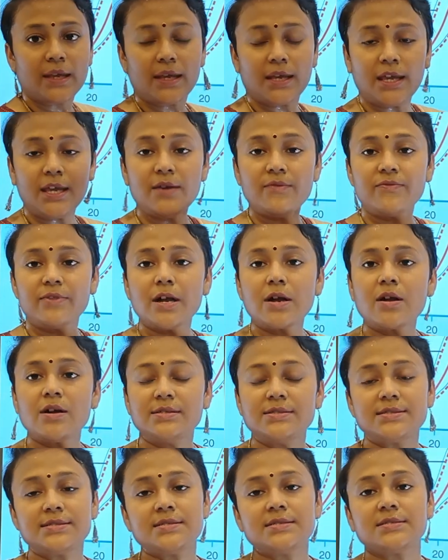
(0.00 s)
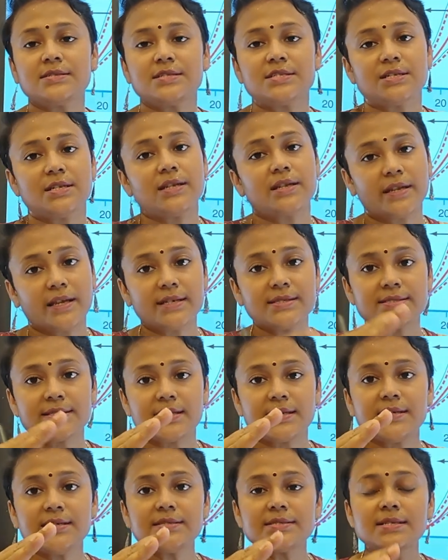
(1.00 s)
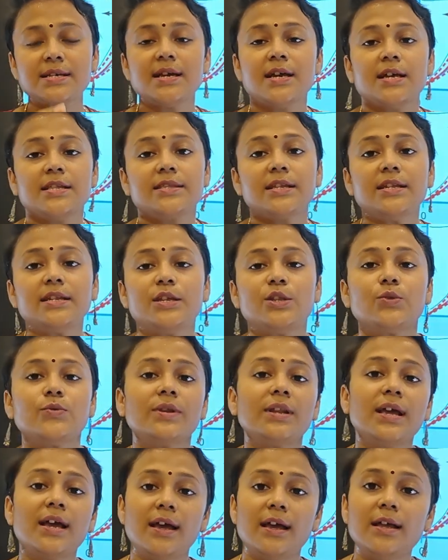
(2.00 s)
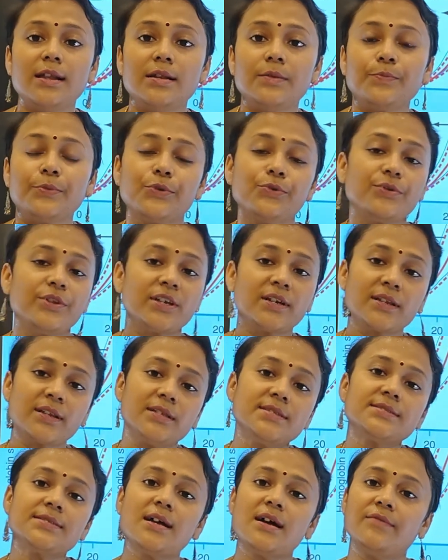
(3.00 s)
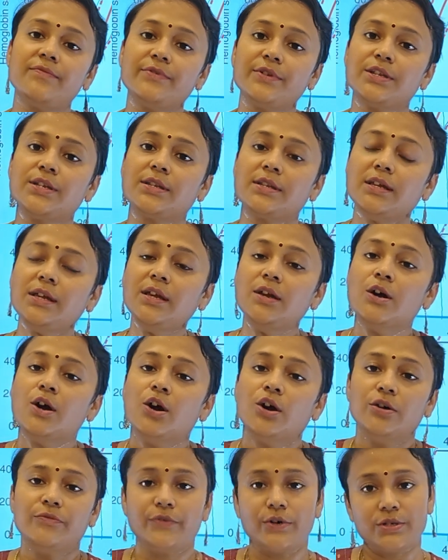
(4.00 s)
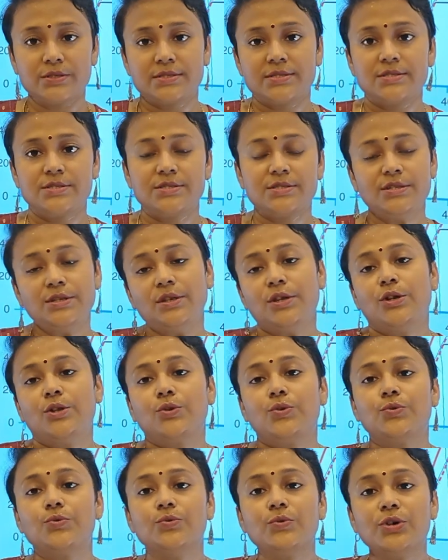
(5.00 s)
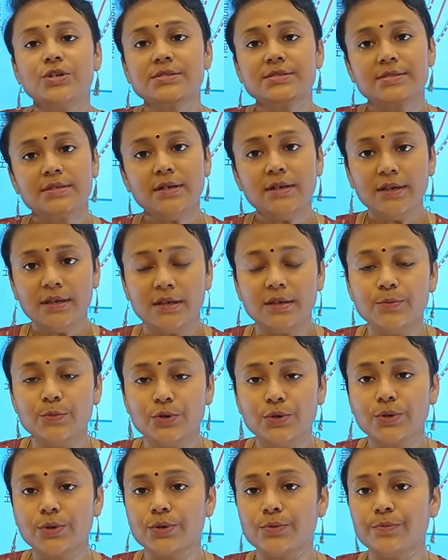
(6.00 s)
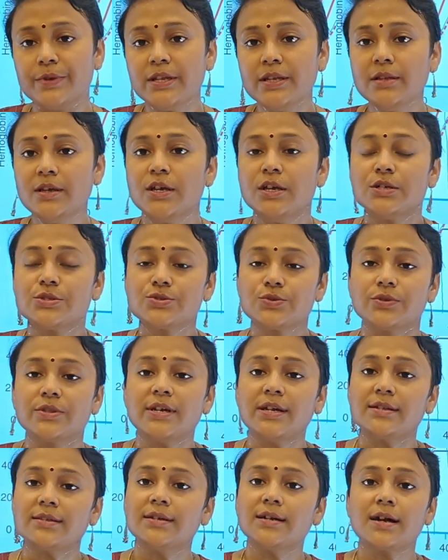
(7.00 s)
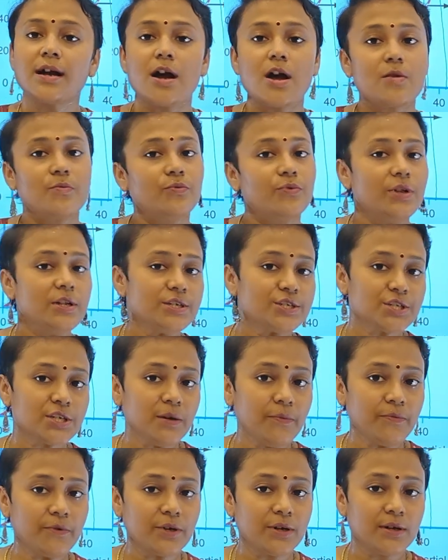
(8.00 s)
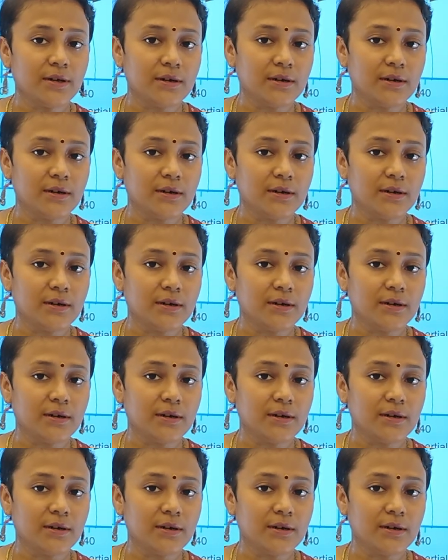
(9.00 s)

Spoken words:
if the concentration raises, then it will help to decrease the affinity of oxygen towards the hemoglobin, so that the carb will shift